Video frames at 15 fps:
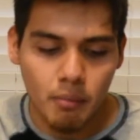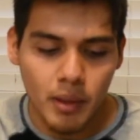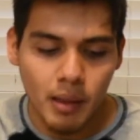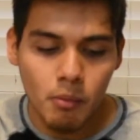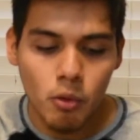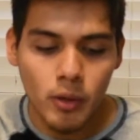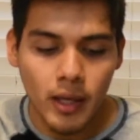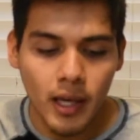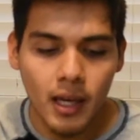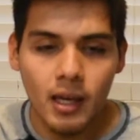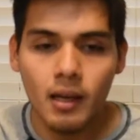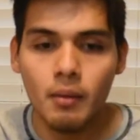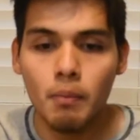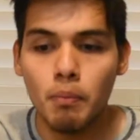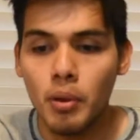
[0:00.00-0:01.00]
but I'm
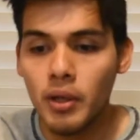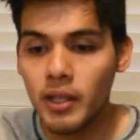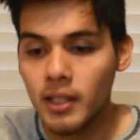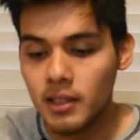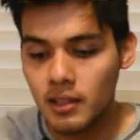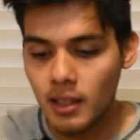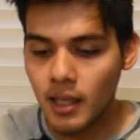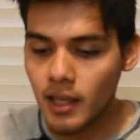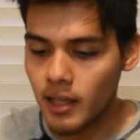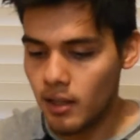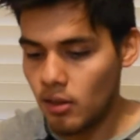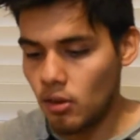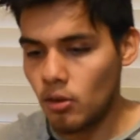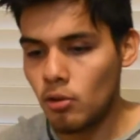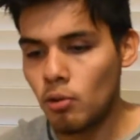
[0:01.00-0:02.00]
okay putting aside
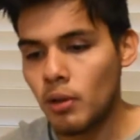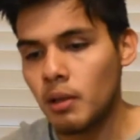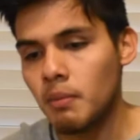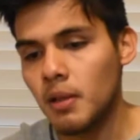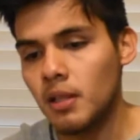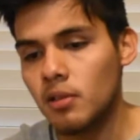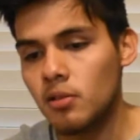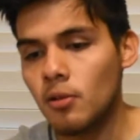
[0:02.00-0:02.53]
20 minutes,